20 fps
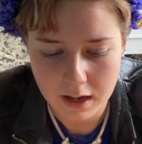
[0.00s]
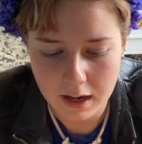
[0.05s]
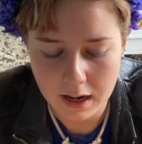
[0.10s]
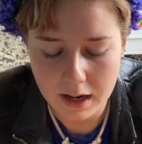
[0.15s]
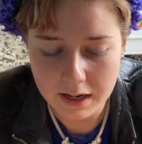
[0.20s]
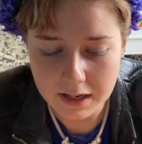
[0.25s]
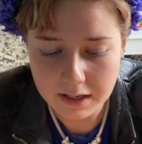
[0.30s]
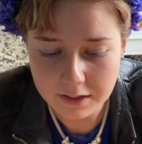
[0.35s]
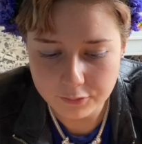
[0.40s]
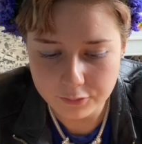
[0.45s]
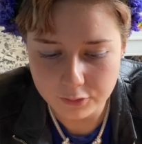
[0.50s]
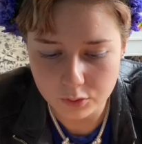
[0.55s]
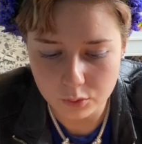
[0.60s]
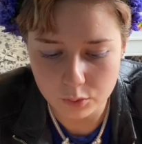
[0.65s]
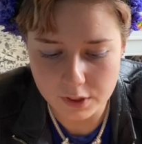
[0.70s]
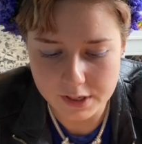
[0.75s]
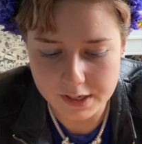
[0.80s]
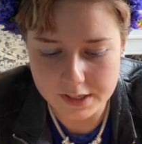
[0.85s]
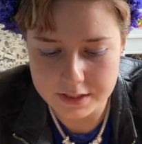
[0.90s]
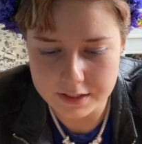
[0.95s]
I've
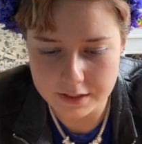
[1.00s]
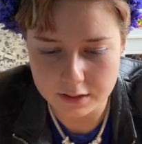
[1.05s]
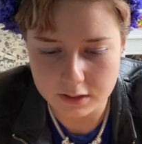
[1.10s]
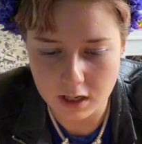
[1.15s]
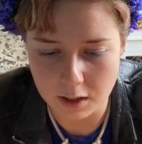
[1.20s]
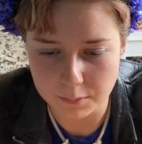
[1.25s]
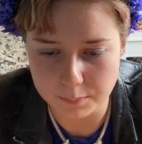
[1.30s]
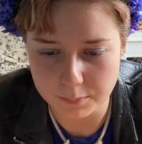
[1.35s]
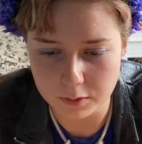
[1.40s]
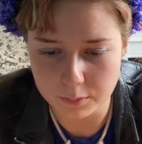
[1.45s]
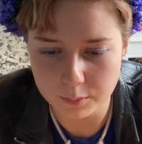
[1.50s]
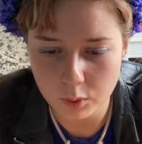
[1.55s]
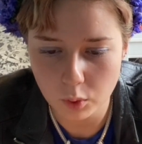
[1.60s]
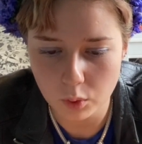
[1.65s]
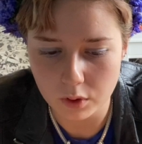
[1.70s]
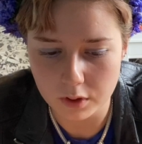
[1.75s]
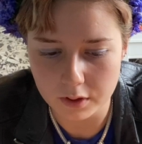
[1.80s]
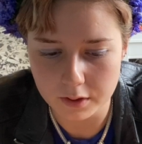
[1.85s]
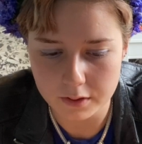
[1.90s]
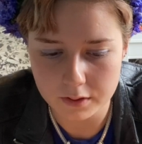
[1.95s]
read a couple
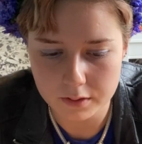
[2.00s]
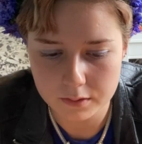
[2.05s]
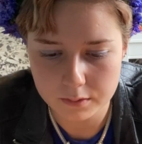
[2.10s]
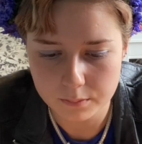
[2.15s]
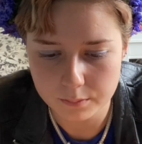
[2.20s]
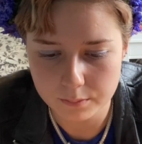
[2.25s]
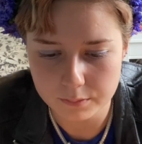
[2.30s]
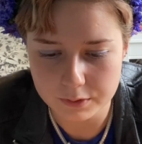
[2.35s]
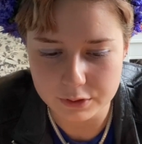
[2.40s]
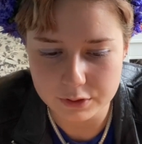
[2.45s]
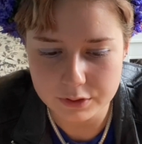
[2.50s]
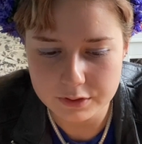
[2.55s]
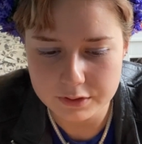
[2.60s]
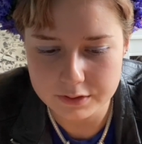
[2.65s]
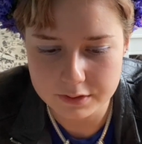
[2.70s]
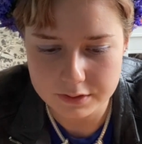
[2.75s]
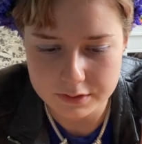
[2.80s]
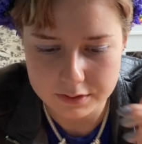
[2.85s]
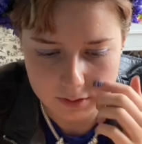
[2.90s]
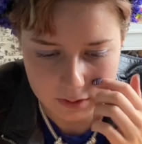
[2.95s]
more
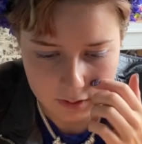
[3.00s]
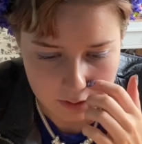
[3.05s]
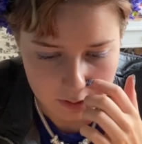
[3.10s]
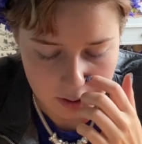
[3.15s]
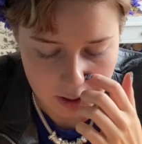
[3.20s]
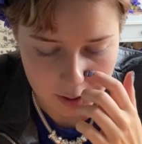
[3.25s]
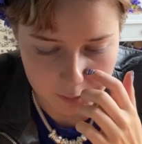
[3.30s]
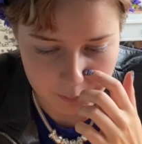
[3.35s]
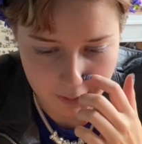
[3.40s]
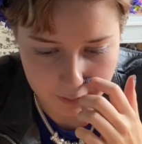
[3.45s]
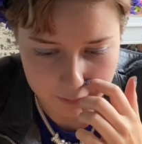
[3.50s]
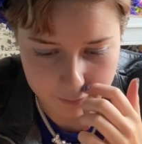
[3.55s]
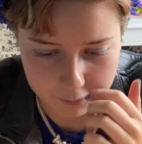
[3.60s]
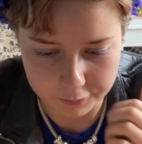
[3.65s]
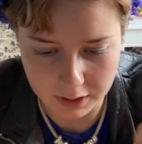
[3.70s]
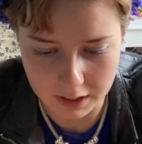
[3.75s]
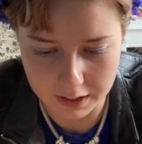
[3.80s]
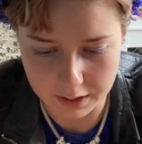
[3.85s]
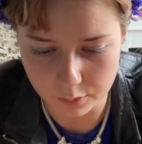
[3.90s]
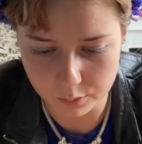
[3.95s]
books about the
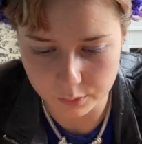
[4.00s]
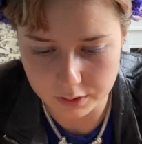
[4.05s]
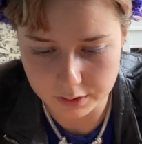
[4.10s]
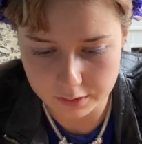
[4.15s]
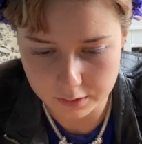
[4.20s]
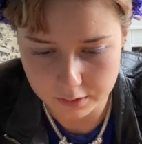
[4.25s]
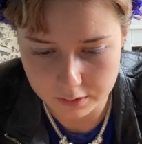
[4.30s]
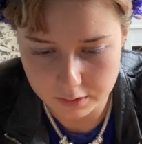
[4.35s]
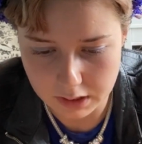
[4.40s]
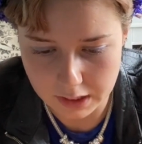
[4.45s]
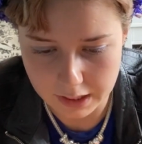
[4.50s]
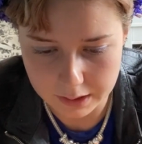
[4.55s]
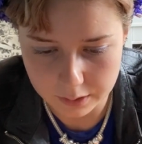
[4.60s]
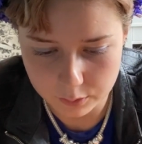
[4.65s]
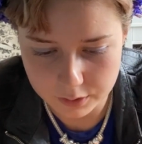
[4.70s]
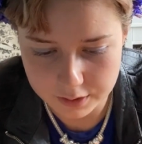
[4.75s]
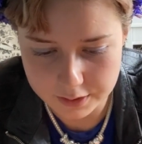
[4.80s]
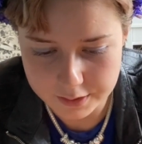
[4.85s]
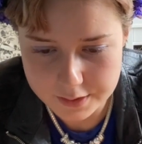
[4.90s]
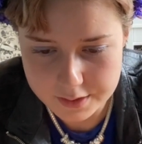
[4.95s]
flower
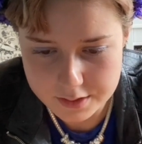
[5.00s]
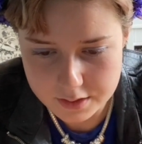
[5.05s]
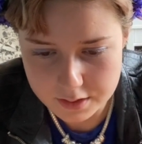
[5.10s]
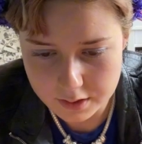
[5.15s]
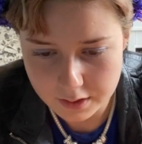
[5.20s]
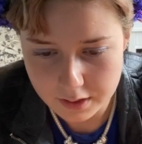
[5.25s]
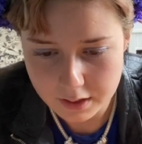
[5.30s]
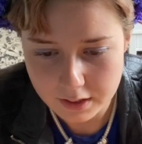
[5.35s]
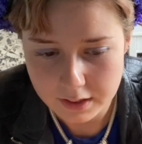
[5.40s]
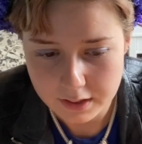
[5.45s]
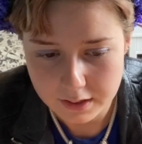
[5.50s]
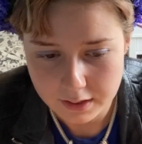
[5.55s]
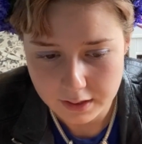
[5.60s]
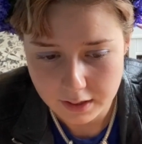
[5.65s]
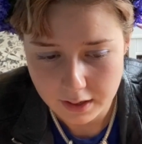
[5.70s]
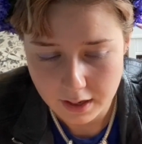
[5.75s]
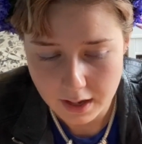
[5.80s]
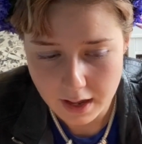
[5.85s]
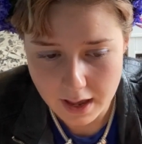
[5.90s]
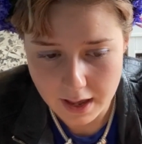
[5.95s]
language,
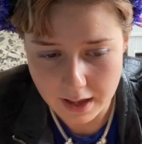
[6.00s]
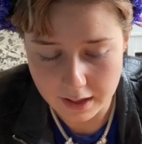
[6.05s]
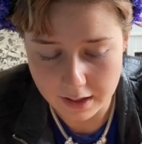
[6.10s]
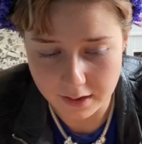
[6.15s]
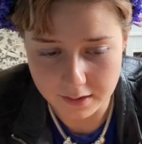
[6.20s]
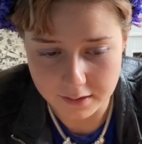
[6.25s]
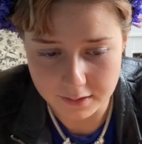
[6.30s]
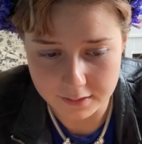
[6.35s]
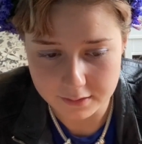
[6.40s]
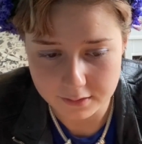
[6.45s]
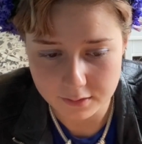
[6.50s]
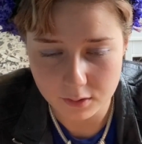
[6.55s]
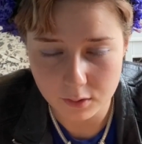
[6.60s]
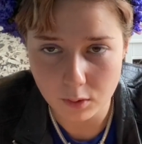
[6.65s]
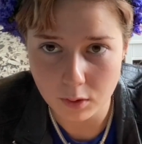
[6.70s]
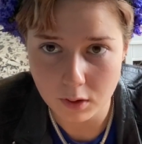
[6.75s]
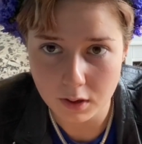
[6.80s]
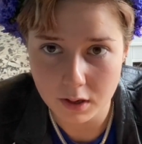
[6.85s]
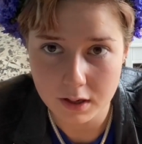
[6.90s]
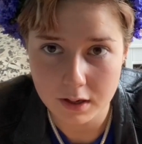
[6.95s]
and
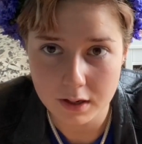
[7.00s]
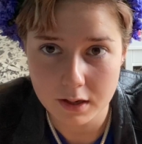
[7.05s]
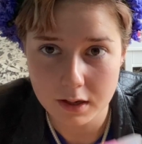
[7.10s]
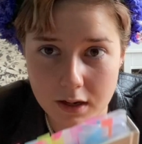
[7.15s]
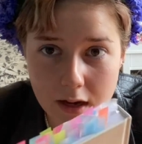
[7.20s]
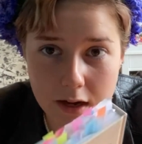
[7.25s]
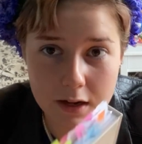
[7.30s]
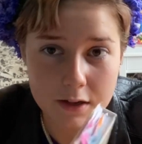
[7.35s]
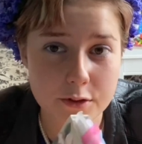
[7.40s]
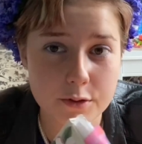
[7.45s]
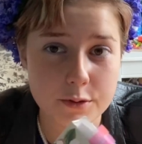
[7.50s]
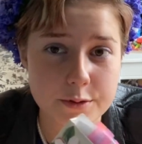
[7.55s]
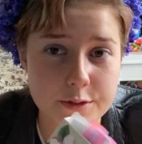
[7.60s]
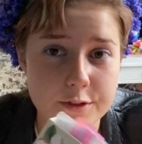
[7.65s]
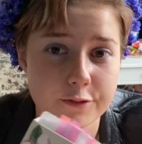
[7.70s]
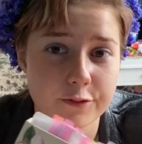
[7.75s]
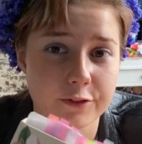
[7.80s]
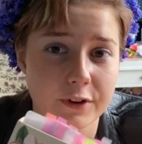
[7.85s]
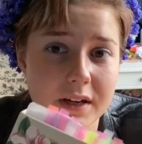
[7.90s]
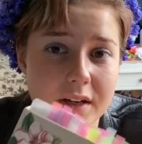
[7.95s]
I used to
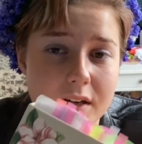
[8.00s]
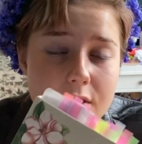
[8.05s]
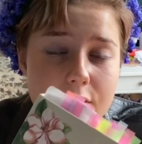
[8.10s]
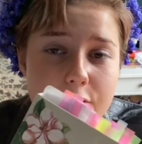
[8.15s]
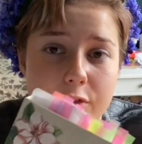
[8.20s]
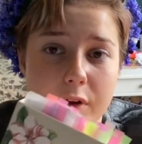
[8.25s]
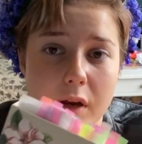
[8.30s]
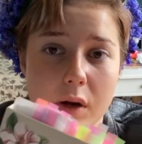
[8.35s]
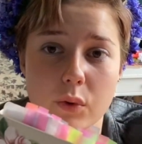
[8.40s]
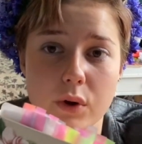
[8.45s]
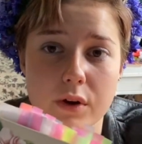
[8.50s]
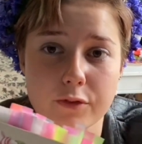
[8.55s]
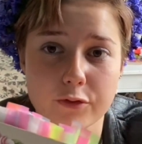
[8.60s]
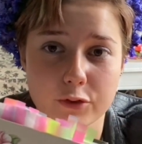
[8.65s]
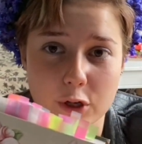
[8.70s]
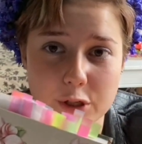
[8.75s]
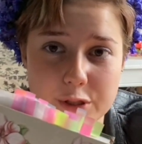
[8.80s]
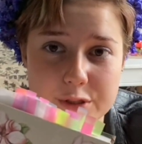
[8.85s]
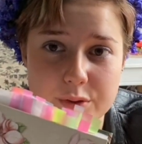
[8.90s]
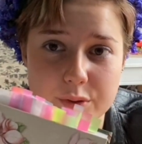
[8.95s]
find it very
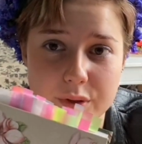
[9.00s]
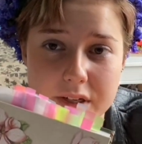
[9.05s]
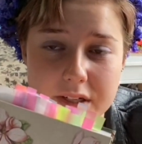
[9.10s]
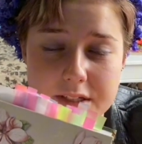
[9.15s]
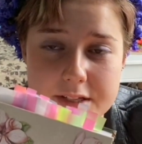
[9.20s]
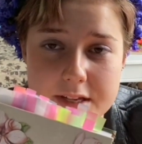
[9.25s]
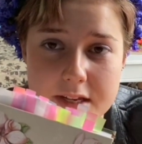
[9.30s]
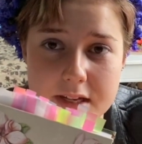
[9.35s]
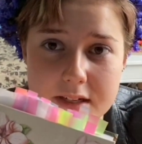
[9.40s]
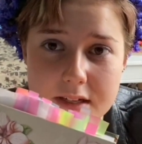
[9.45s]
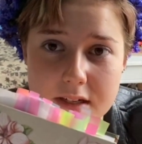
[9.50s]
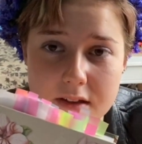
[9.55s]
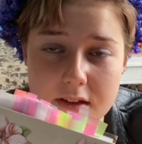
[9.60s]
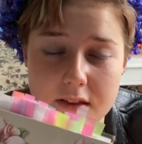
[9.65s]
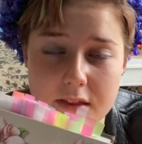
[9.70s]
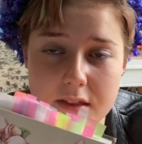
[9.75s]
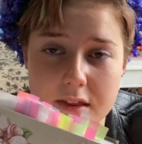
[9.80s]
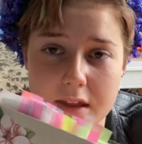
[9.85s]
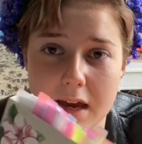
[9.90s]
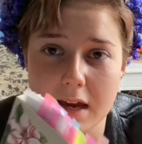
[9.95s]
frustrating
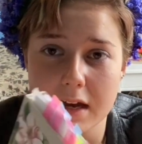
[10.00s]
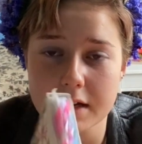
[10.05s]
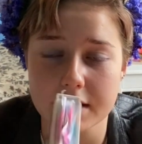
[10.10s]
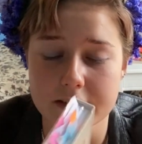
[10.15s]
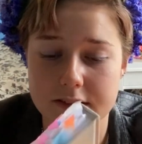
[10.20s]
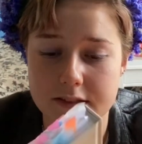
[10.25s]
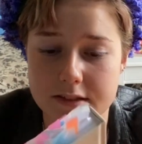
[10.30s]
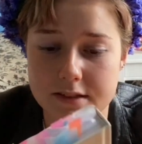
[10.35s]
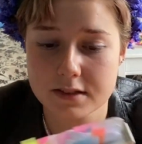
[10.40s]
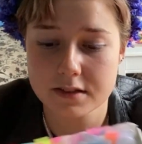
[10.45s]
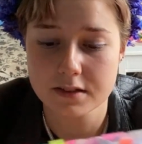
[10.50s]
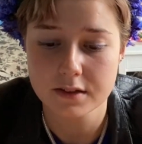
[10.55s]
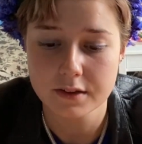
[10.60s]
that